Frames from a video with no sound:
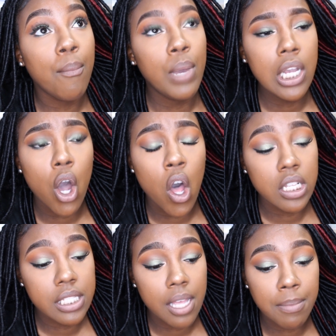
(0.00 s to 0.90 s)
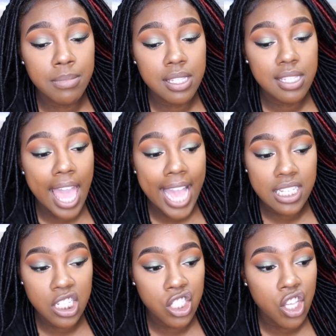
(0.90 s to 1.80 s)
We called some
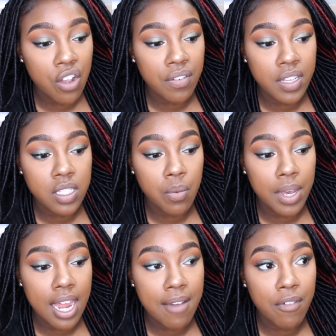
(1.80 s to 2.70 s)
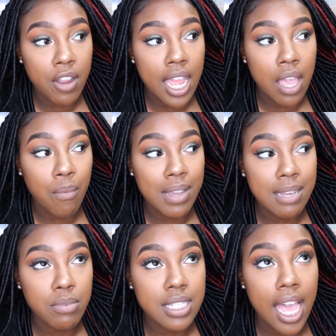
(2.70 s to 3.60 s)
taxi service and whatever, and
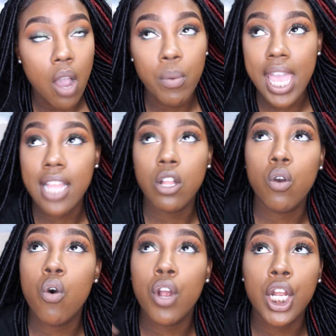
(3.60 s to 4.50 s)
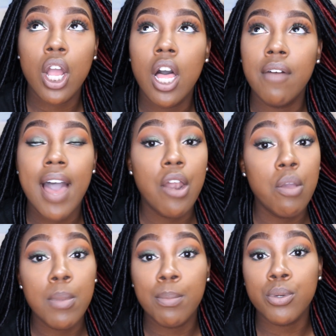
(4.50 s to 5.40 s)
we was like, we at the corner of, I don't
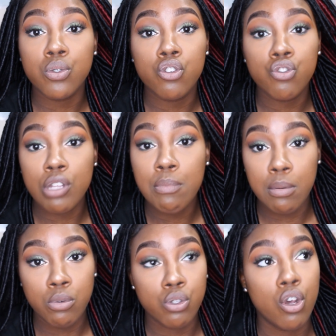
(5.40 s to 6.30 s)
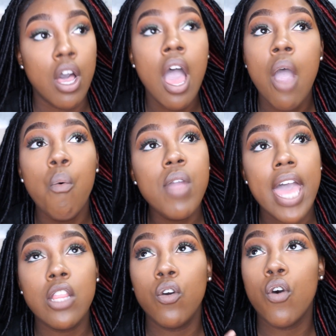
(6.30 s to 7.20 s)
even remember the street we was on. We
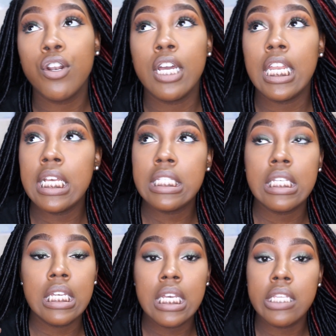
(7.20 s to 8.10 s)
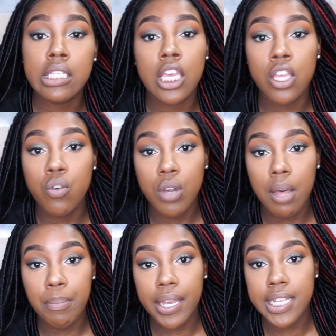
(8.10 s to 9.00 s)
at the corner of this and this, can you
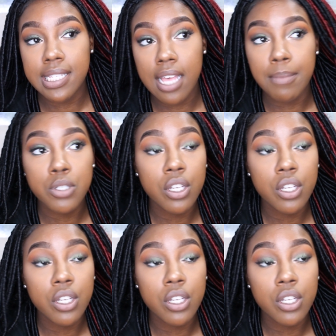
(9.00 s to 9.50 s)
come pick us up?